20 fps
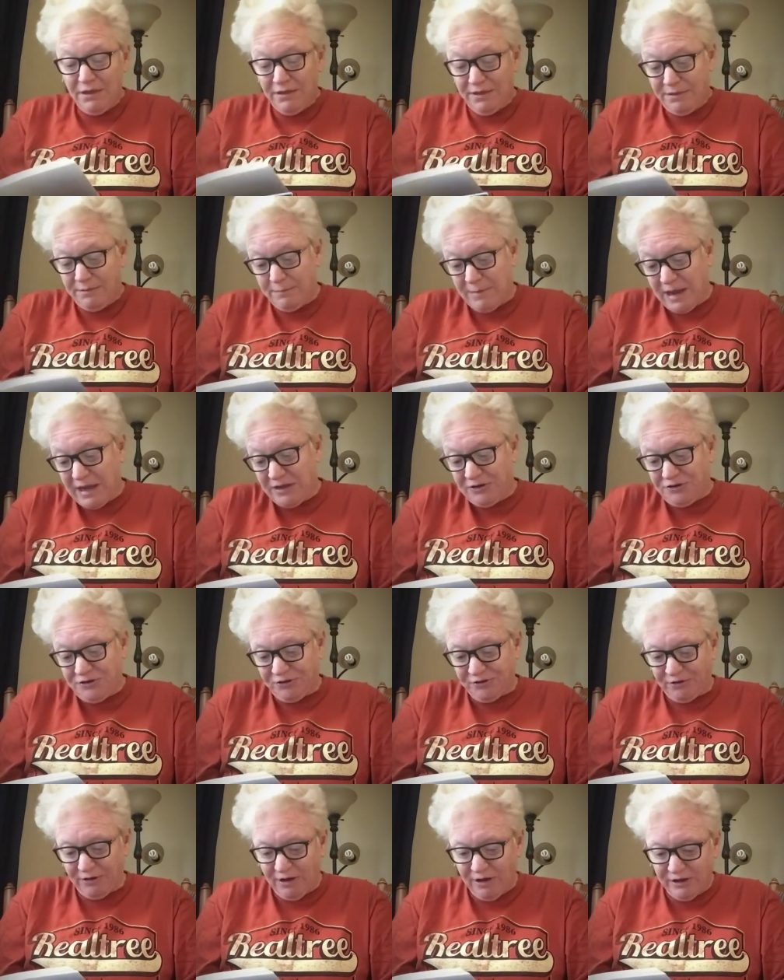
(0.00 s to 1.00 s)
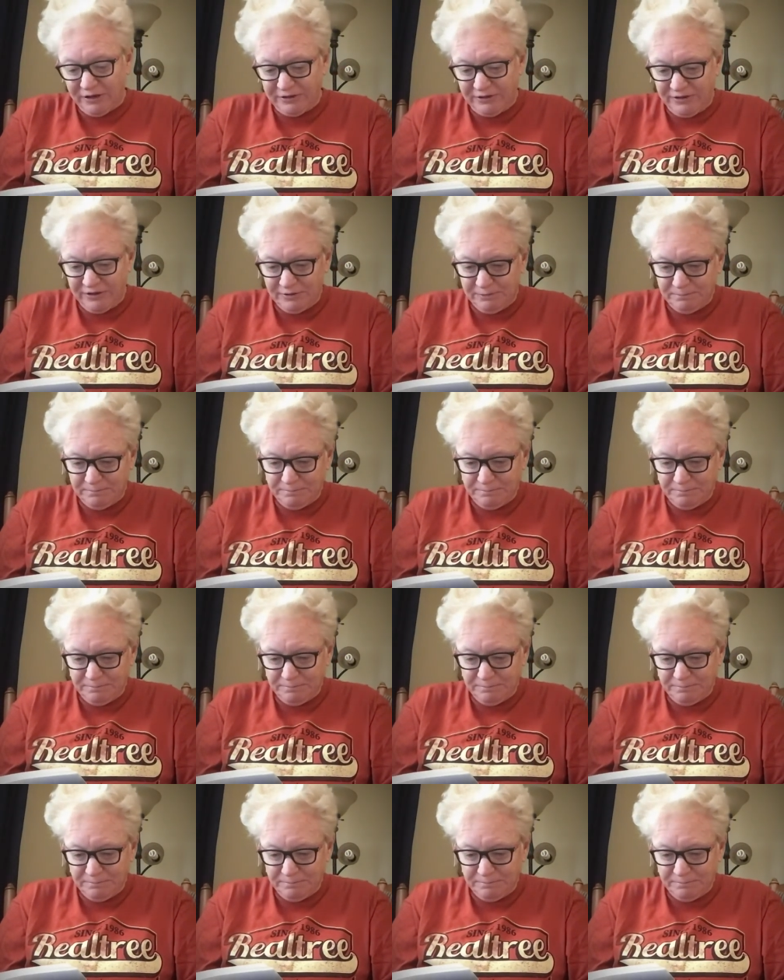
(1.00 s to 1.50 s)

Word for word: The man shrugged.